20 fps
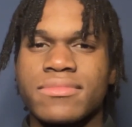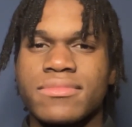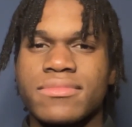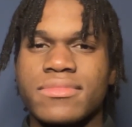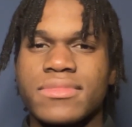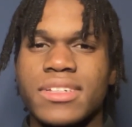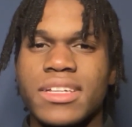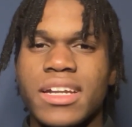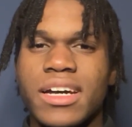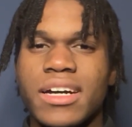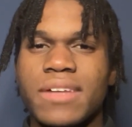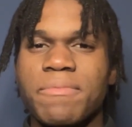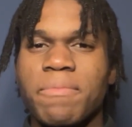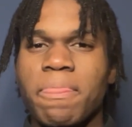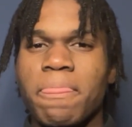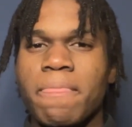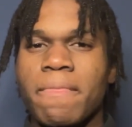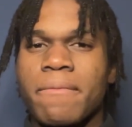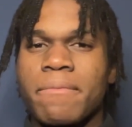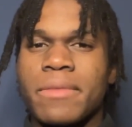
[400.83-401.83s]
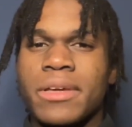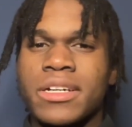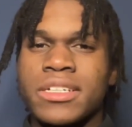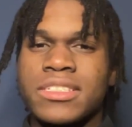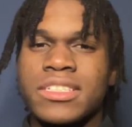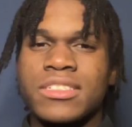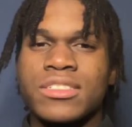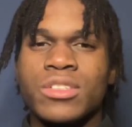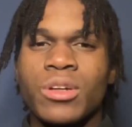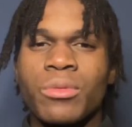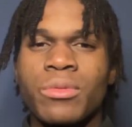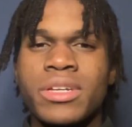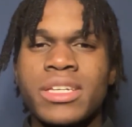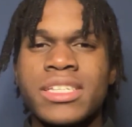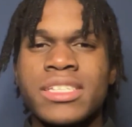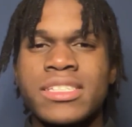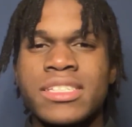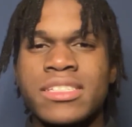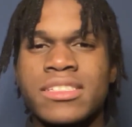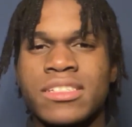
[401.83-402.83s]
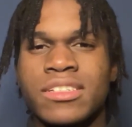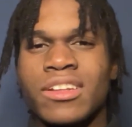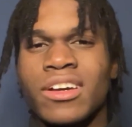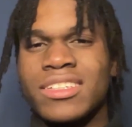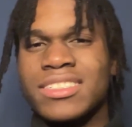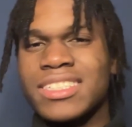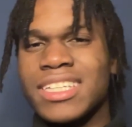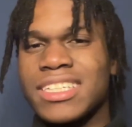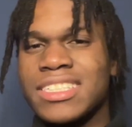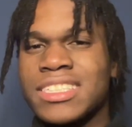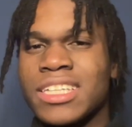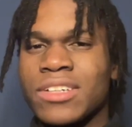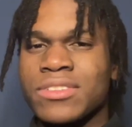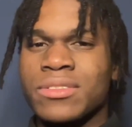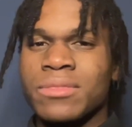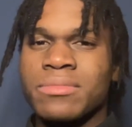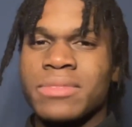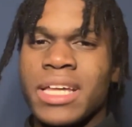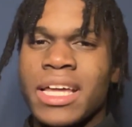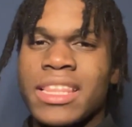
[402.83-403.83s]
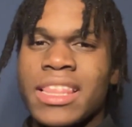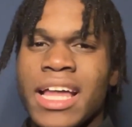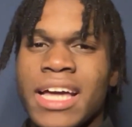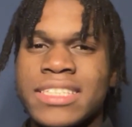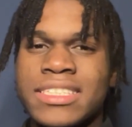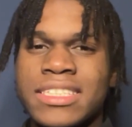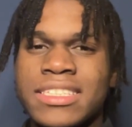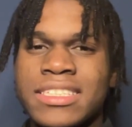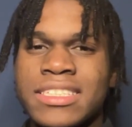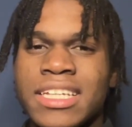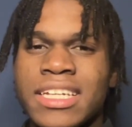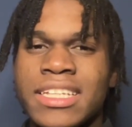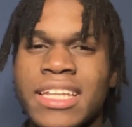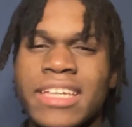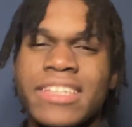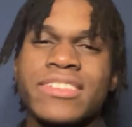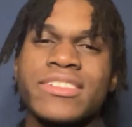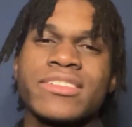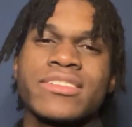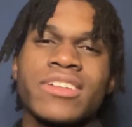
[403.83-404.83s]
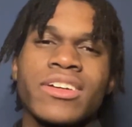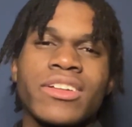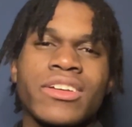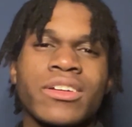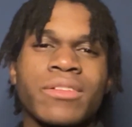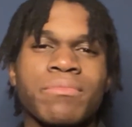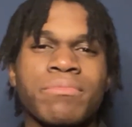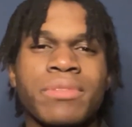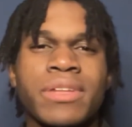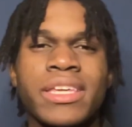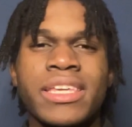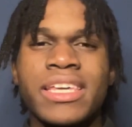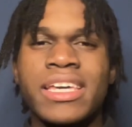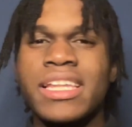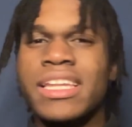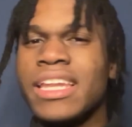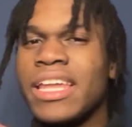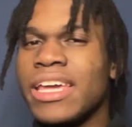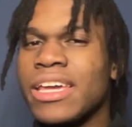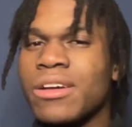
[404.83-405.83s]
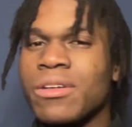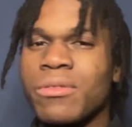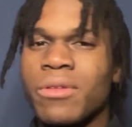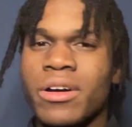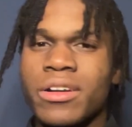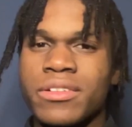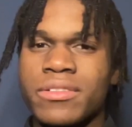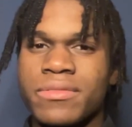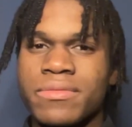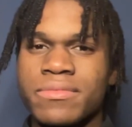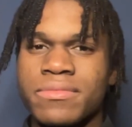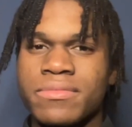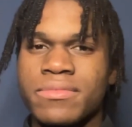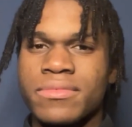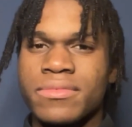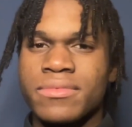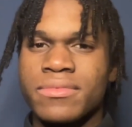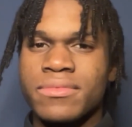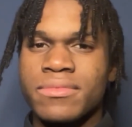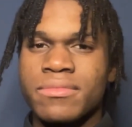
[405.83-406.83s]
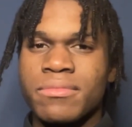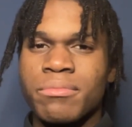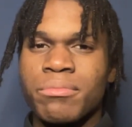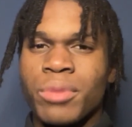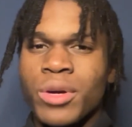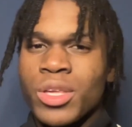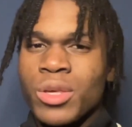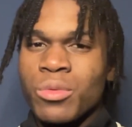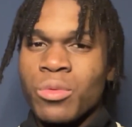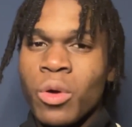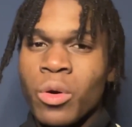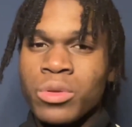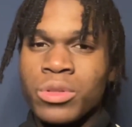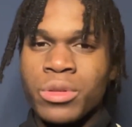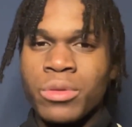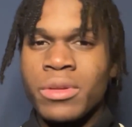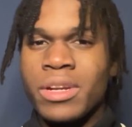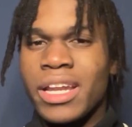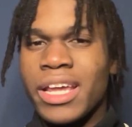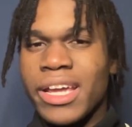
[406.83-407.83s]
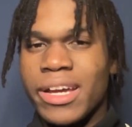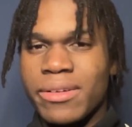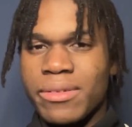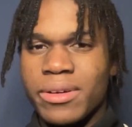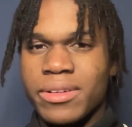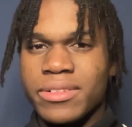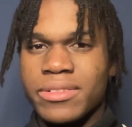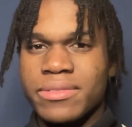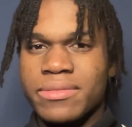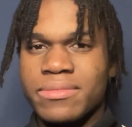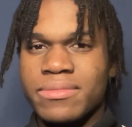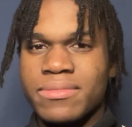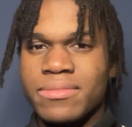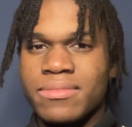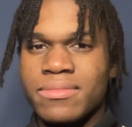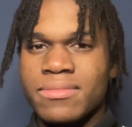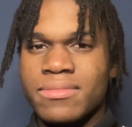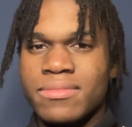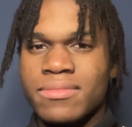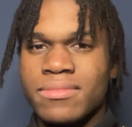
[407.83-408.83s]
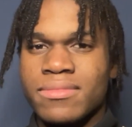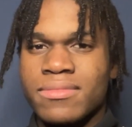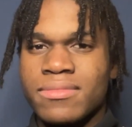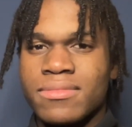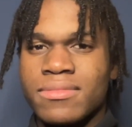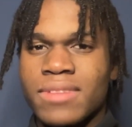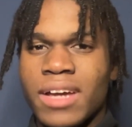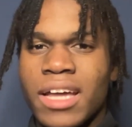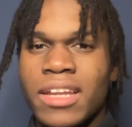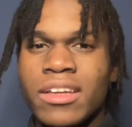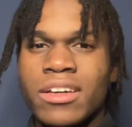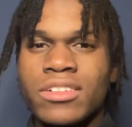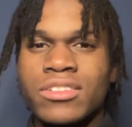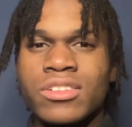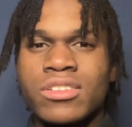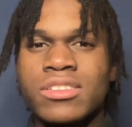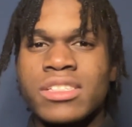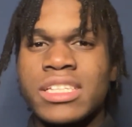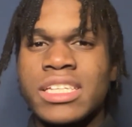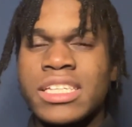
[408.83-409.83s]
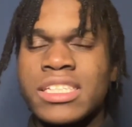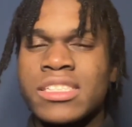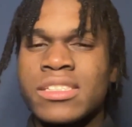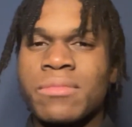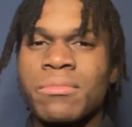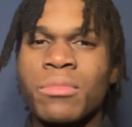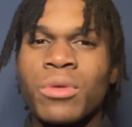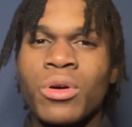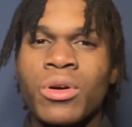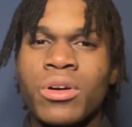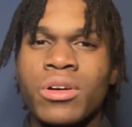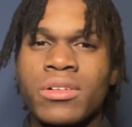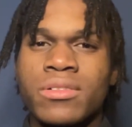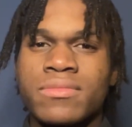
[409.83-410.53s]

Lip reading: you know, because it's so easy to not set yourself some deadlines and say that you're just going to complete it later on, but you won't do it later on. And it'll just lead to more